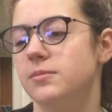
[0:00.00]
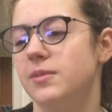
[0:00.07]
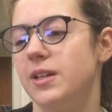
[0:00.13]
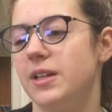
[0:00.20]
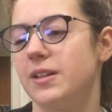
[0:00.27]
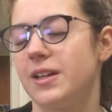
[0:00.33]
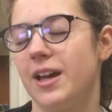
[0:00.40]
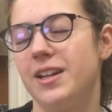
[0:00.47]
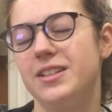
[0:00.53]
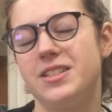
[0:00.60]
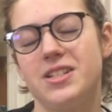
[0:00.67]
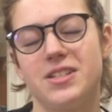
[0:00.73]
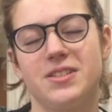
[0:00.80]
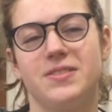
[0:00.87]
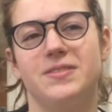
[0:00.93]
Um, it kind of
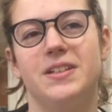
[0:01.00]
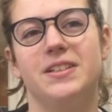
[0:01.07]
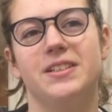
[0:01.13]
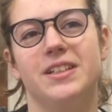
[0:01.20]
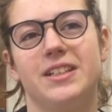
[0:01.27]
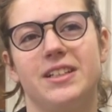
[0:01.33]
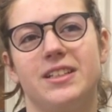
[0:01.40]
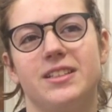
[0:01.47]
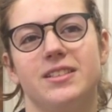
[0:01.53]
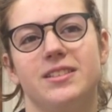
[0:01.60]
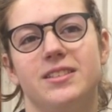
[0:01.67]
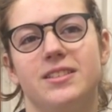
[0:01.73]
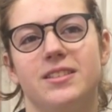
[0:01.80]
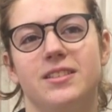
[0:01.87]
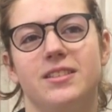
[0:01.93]
just felt like
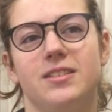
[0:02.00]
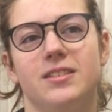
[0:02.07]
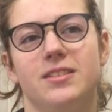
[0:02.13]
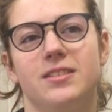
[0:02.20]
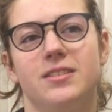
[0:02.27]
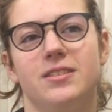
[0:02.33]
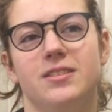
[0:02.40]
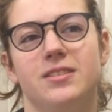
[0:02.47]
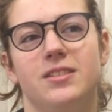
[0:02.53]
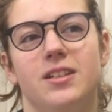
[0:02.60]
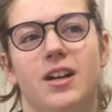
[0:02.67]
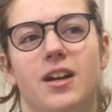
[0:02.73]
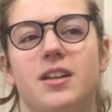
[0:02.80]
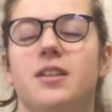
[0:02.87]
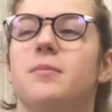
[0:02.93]

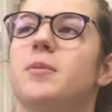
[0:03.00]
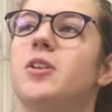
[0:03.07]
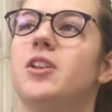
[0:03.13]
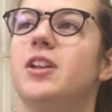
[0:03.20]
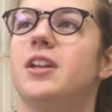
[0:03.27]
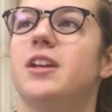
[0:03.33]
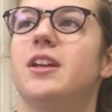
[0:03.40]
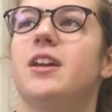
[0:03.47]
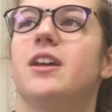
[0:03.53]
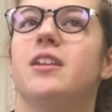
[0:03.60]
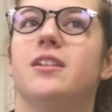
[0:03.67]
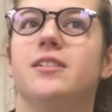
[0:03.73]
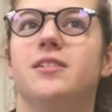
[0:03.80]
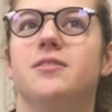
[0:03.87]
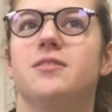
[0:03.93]
a community,
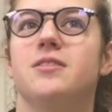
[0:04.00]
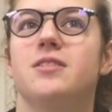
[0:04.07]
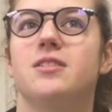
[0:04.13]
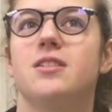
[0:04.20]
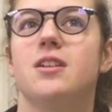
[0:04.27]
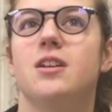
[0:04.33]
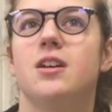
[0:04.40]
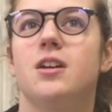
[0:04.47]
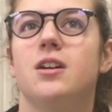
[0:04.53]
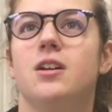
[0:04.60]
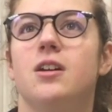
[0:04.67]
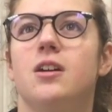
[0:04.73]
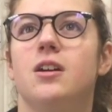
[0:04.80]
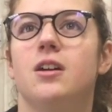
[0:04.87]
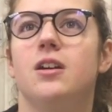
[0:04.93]
and there was,
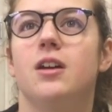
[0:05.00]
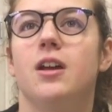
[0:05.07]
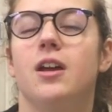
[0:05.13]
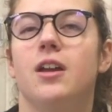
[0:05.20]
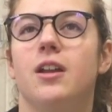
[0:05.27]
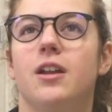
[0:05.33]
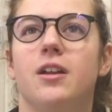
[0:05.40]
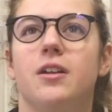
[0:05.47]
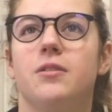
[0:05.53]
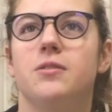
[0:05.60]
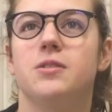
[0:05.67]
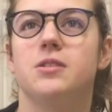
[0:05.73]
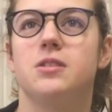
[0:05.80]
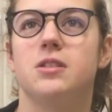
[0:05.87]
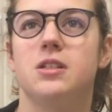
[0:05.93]
and it
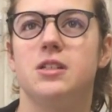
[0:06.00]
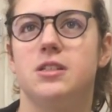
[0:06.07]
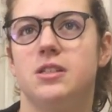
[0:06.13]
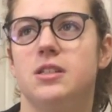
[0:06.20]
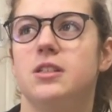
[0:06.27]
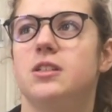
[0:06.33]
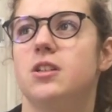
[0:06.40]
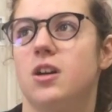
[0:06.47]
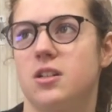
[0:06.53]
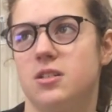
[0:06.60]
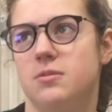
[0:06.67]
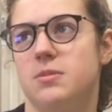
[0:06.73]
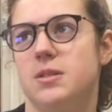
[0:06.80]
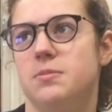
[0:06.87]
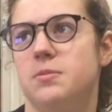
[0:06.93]
was easy to talk
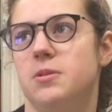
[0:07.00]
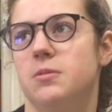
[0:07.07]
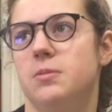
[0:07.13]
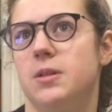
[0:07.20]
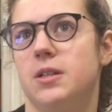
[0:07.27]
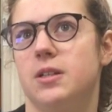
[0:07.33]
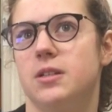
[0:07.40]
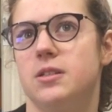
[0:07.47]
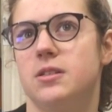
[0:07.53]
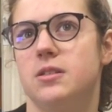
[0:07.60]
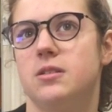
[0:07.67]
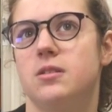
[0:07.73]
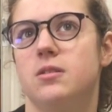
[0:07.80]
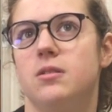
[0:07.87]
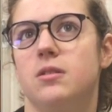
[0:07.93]
to people
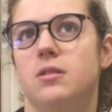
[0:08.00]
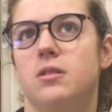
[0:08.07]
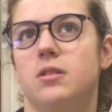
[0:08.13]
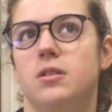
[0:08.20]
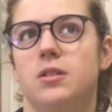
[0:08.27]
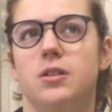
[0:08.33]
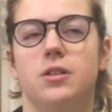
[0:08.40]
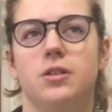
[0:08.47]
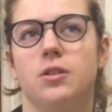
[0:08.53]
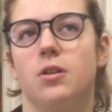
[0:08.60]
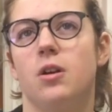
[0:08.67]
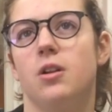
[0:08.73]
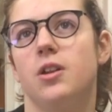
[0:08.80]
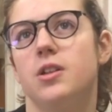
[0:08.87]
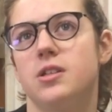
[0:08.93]
because, you know, you're
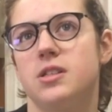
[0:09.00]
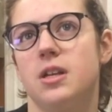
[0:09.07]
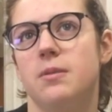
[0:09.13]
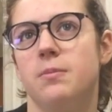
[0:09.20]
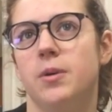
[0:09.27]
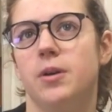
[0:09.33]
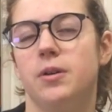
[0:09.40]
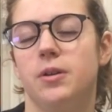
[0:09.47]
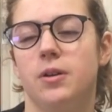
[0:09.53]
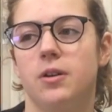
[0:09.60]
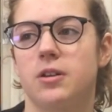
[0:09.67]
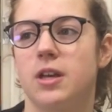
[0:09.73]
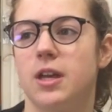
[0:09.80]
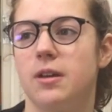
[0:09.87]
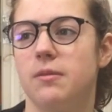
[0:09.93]
all in the same boat. You
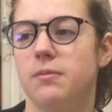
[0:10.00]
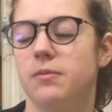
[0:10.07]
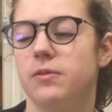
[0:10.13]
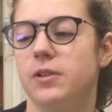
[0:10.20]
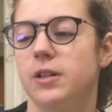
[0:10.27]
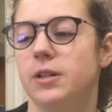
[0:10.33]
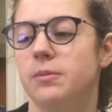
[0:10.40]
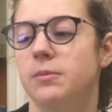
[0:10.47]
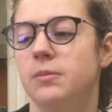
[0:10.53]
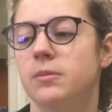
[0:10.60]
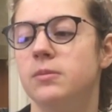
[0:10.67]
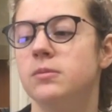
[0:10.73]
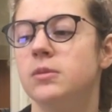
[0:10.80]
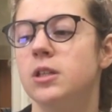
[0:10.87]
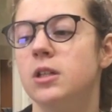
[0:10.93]
all came from
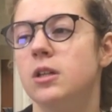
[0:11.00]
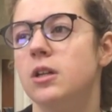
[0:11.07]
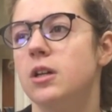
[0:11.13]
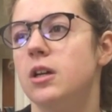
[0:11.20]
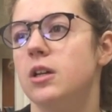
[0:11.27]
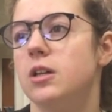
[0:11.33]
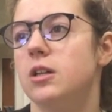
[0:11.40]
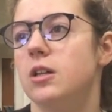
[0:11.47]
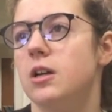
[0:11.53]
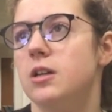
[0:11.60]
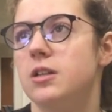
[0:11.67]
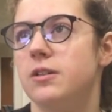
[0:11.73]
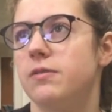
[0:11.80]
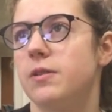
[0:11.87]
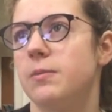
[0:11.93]

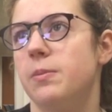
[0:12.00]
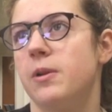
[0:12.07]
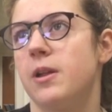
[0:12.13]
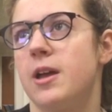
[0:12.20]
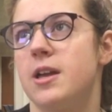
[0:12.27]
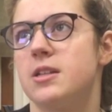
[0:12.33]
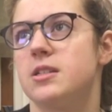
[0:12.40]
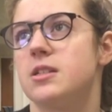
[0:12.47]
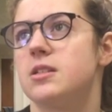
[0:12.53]
a different place.